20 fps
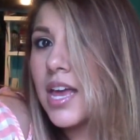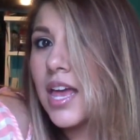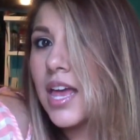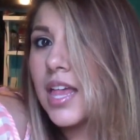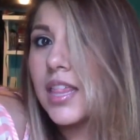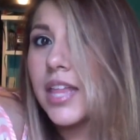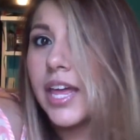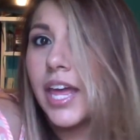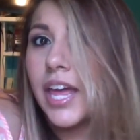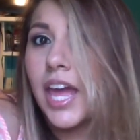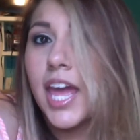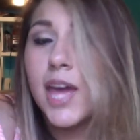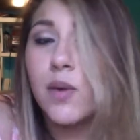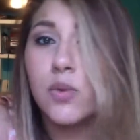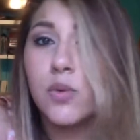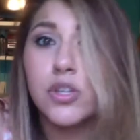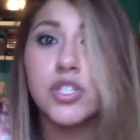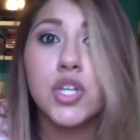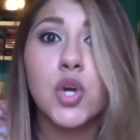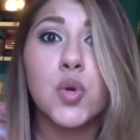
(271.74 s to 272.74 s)
Like, it
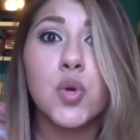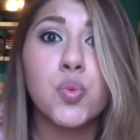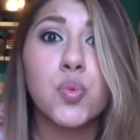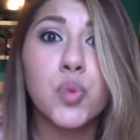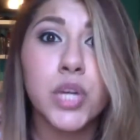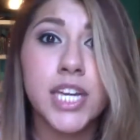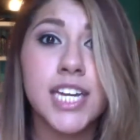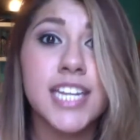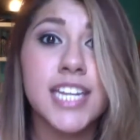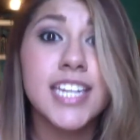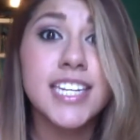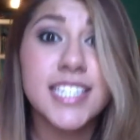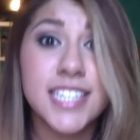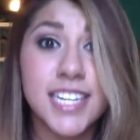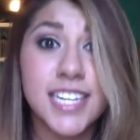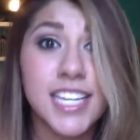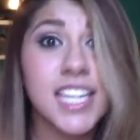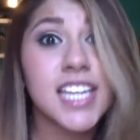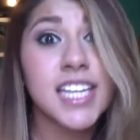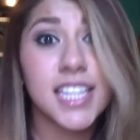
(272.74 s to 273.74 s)
was
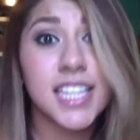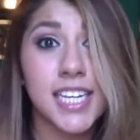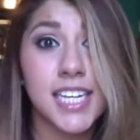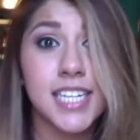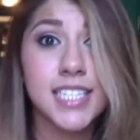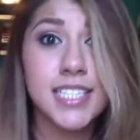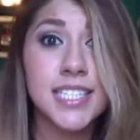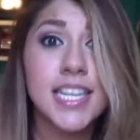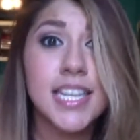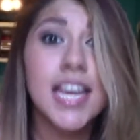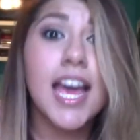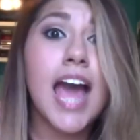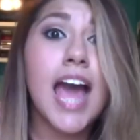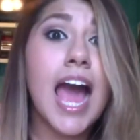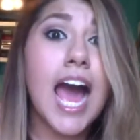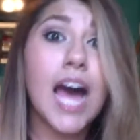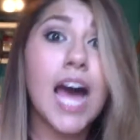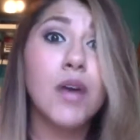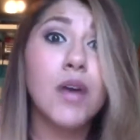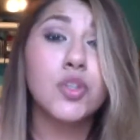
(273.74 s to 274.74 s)
ridiculous
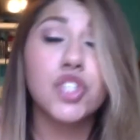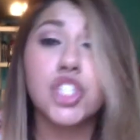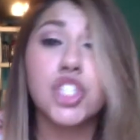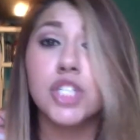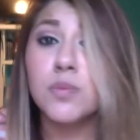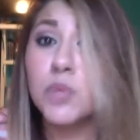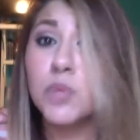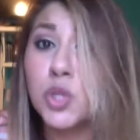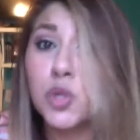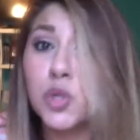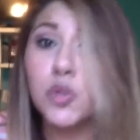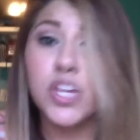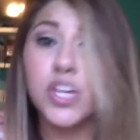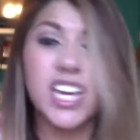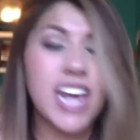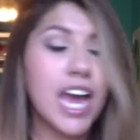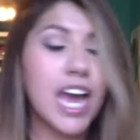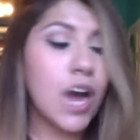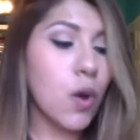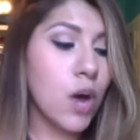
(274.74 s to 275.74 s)
how smooth and
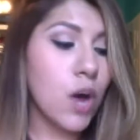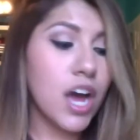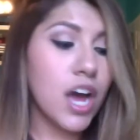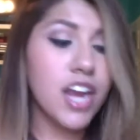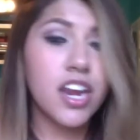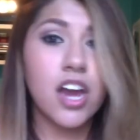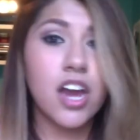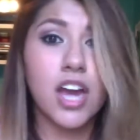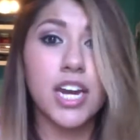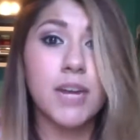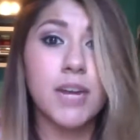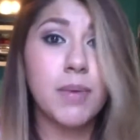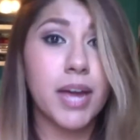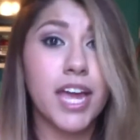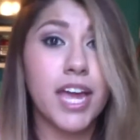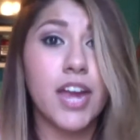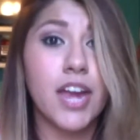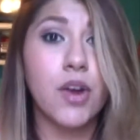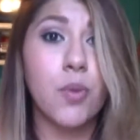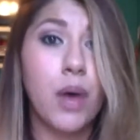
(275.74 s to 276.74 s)
how unknotted my
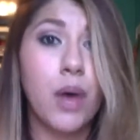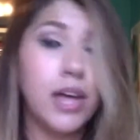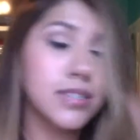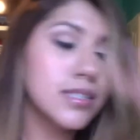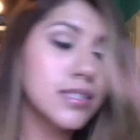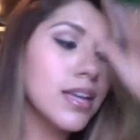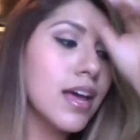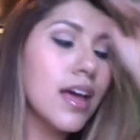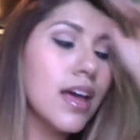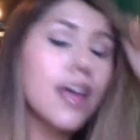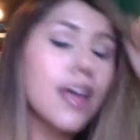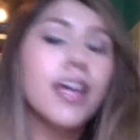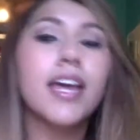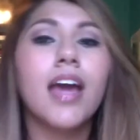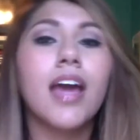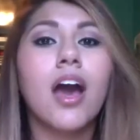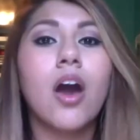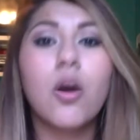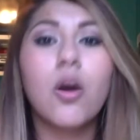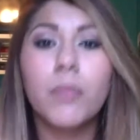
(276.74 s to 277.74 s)
hair was.
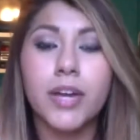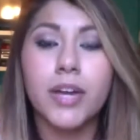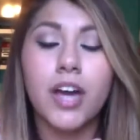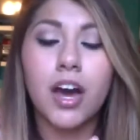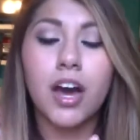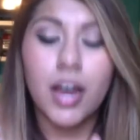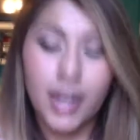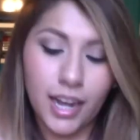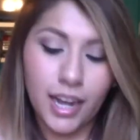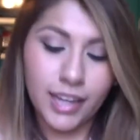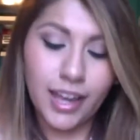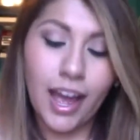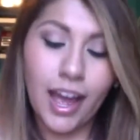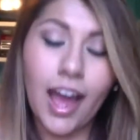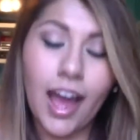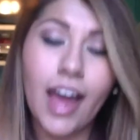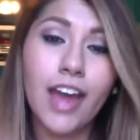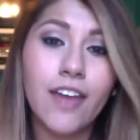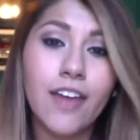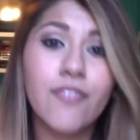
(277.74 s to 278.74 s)
Oh my god, like,
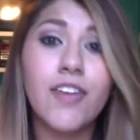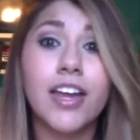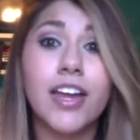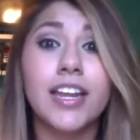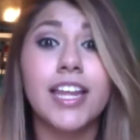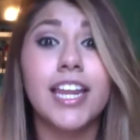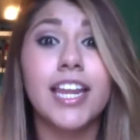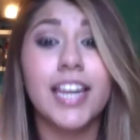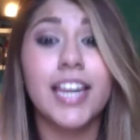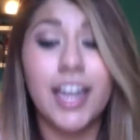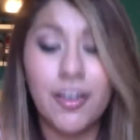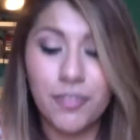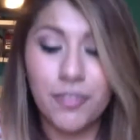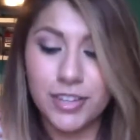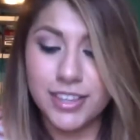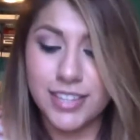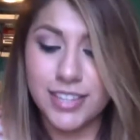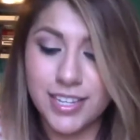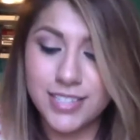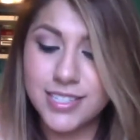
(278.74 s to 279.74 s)
I fell in love with
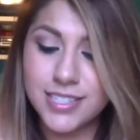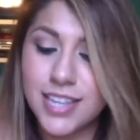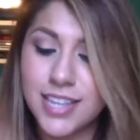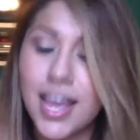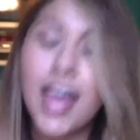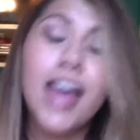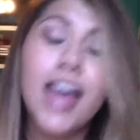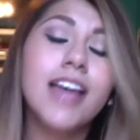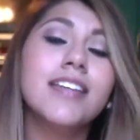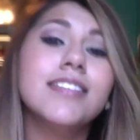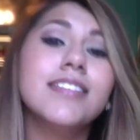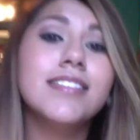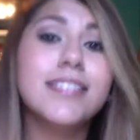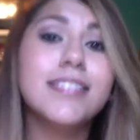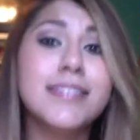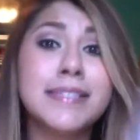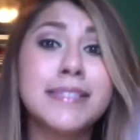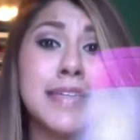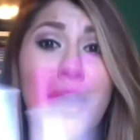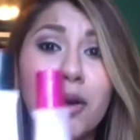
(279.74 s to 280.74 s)
this.
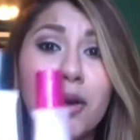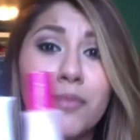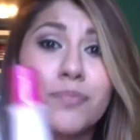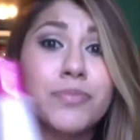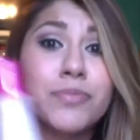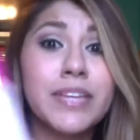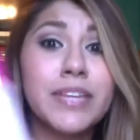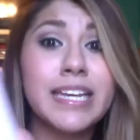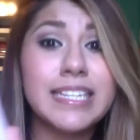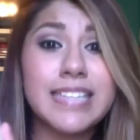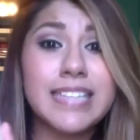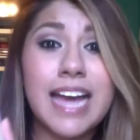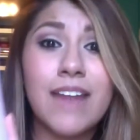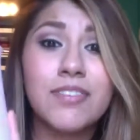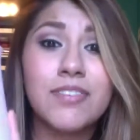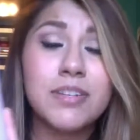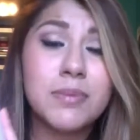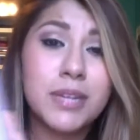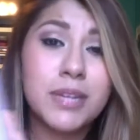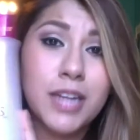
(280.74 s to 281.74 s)
So, these have
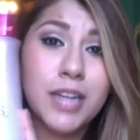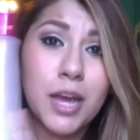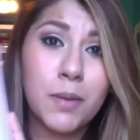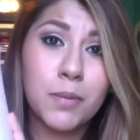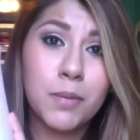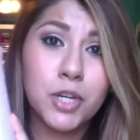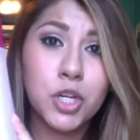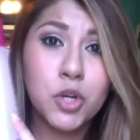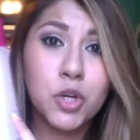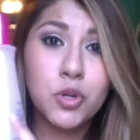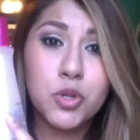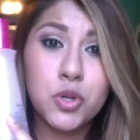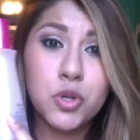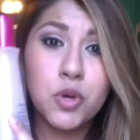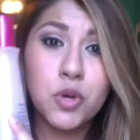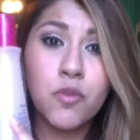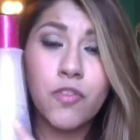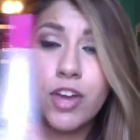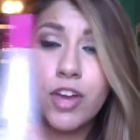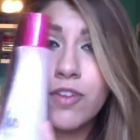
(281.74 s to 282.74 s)
to be my new 2
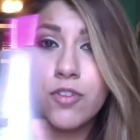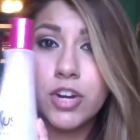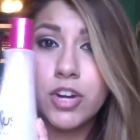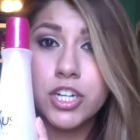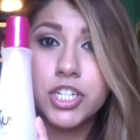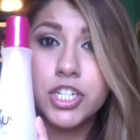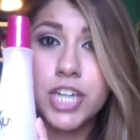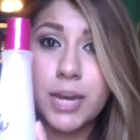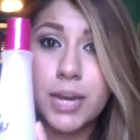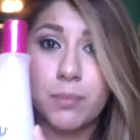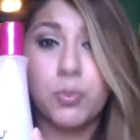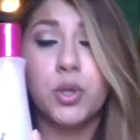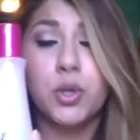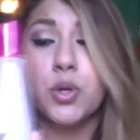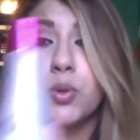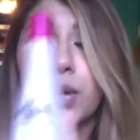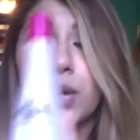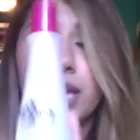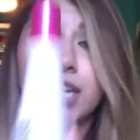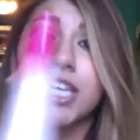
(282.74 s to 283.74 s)
favorite shampoo
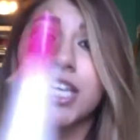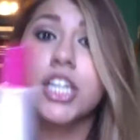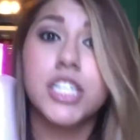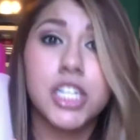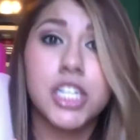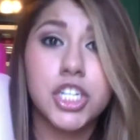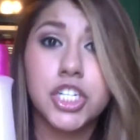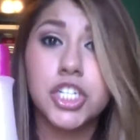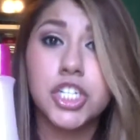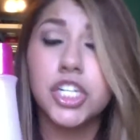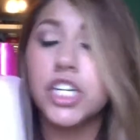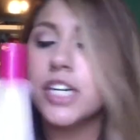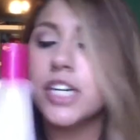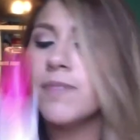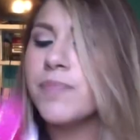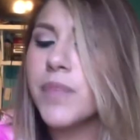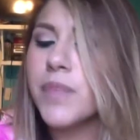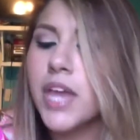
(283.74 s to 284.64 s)
and conditioner.